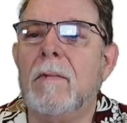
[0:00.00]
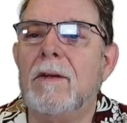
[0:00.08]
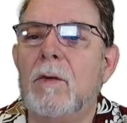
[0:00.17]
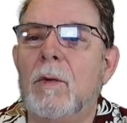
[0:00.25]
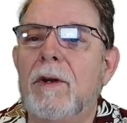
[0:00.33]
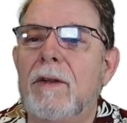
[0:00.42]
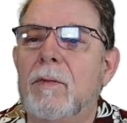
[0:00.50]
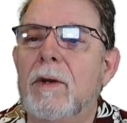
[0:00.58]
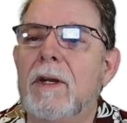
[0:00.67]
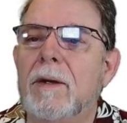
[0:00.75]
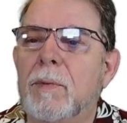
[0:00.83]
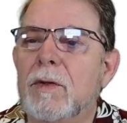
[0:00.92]

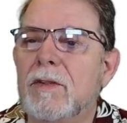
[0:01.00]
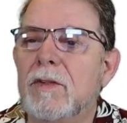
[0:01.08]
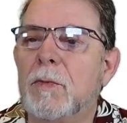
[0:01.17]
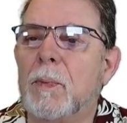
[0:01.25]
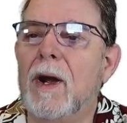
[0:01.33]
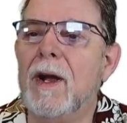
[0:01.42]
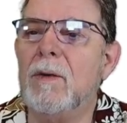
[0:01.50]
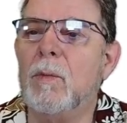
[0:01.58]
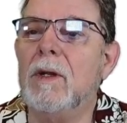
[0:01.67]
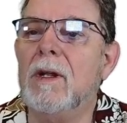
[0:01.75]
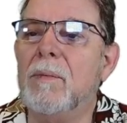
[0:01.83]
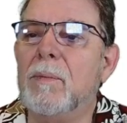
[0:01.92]
23, a person's pride
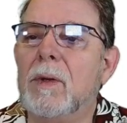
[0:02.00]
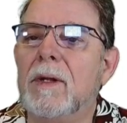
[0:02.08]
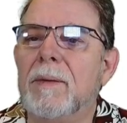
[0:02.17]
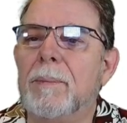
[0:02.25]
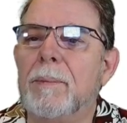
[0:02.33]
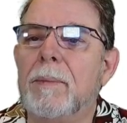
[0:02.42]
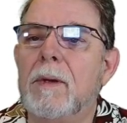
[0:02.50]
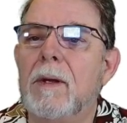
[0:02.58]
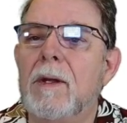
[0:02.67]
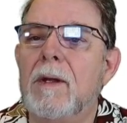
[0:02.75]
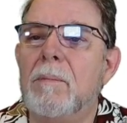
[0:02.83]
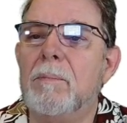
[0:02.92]
will humble him,
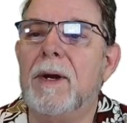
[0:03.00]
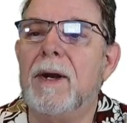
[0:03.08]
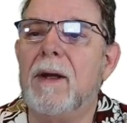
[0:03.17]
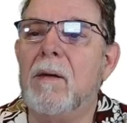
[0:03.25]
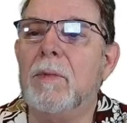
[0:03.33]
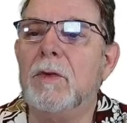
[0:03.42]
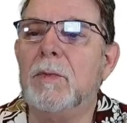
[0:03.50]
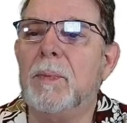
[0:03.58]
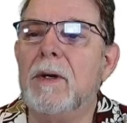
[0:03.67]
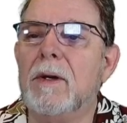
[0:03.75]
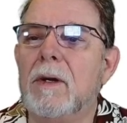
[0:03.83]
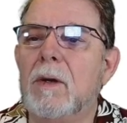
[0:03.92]
but a humble
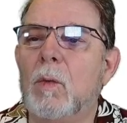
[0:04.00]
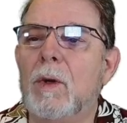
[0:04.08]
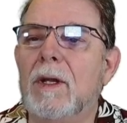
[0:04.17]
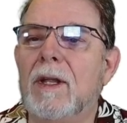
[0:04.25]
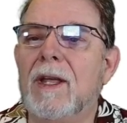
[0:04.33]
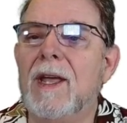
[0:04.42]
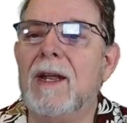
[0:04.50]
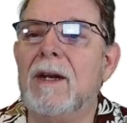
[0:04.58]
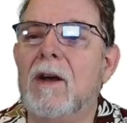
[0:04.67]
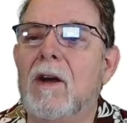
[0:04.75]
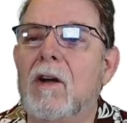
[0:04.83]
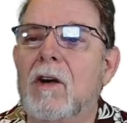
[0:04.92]
spirit will gain
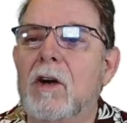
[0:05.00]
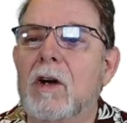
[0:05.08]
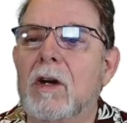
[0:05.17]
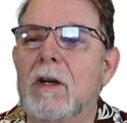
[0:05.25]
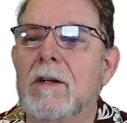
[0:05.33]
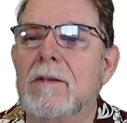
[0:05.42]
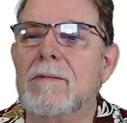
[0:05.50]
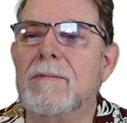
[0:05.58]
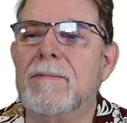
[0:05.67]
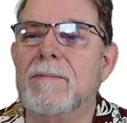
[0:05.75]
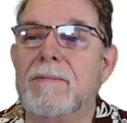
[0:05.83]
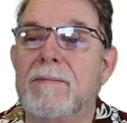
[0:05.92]
honor.
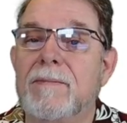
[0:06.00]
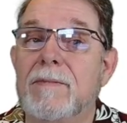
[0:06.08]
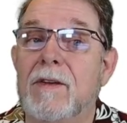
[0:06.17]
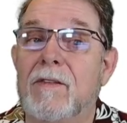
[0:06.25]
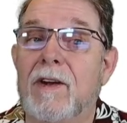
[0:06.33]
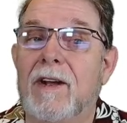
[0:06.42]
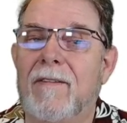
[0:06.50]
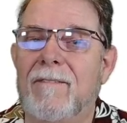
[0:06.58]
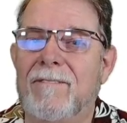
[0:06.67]
Right.